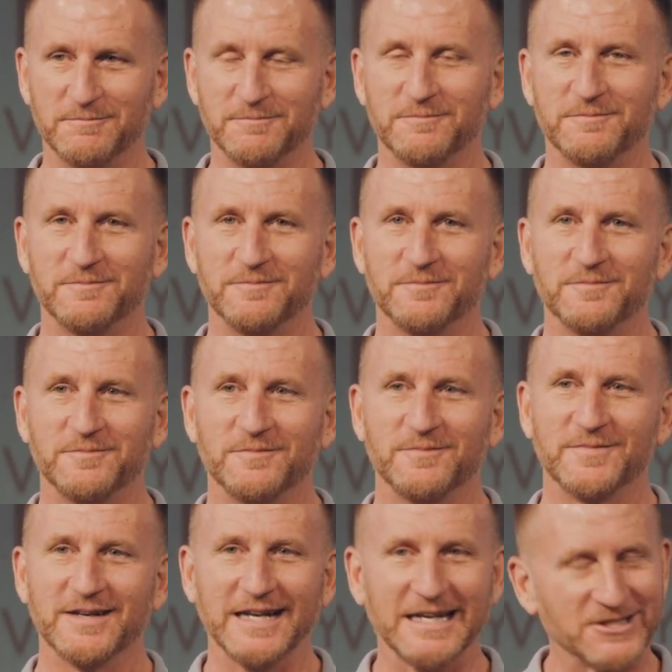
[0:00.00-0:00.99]

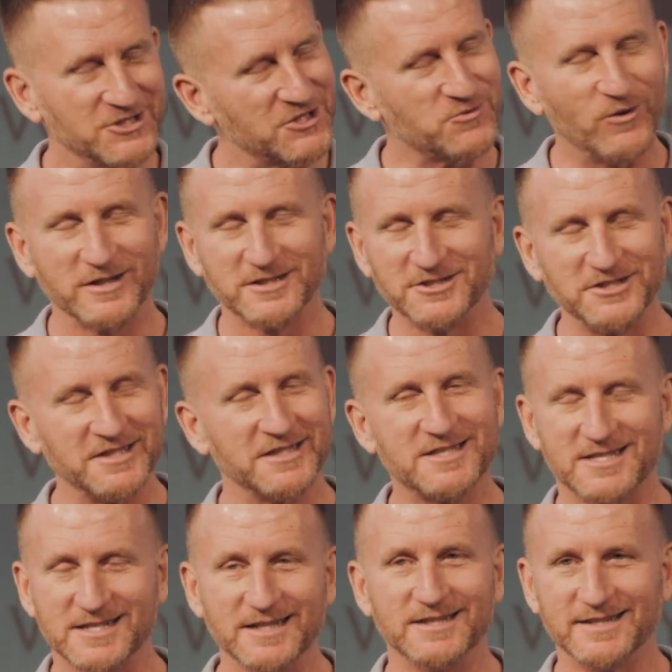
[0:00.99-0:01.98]
And I just wanted you to
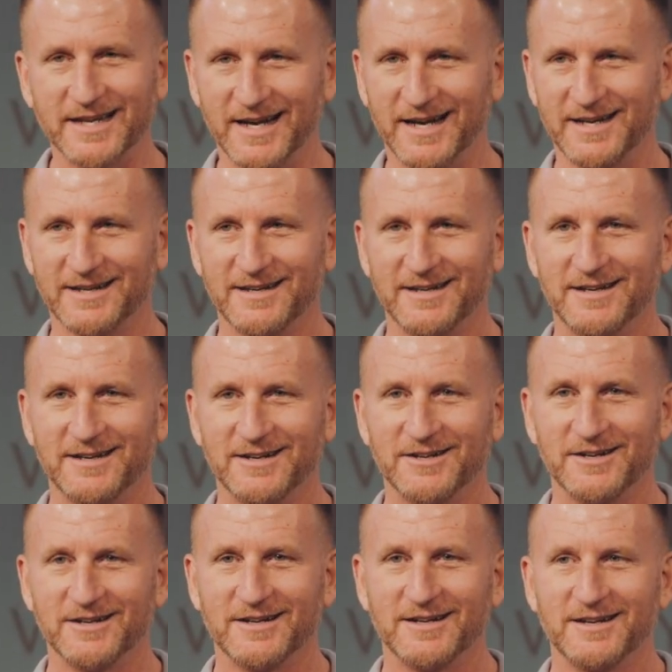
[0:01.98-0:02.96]
see today
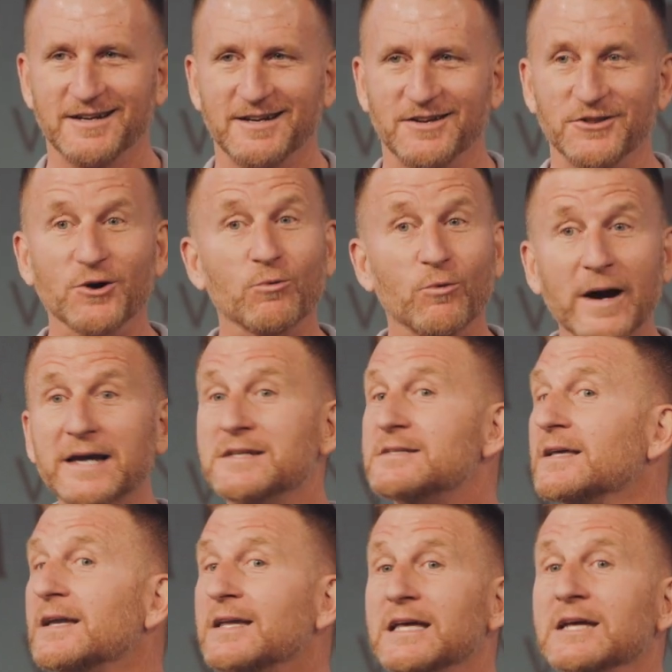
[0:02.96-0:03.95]
the
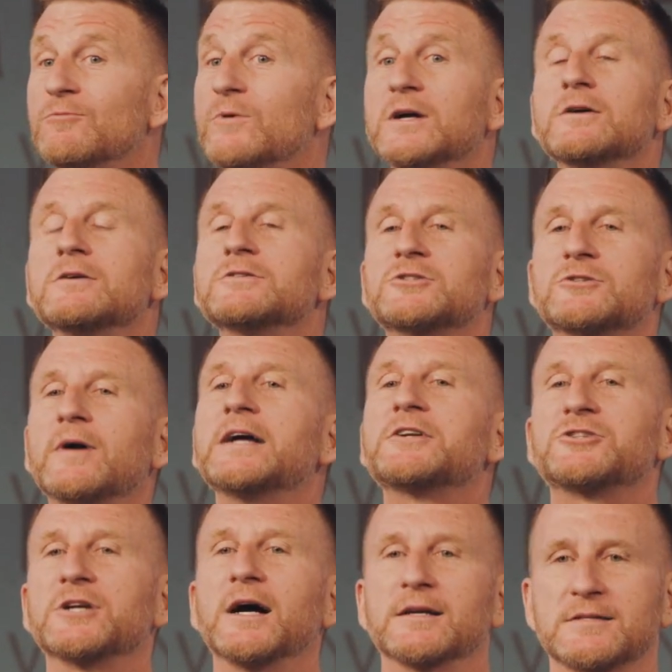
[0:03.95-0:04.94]
ways that He will
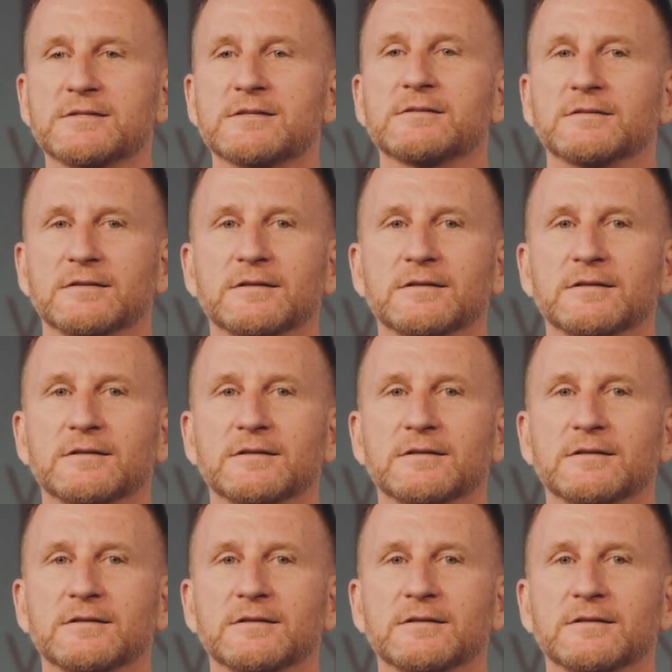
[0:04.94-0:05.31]
stretch us.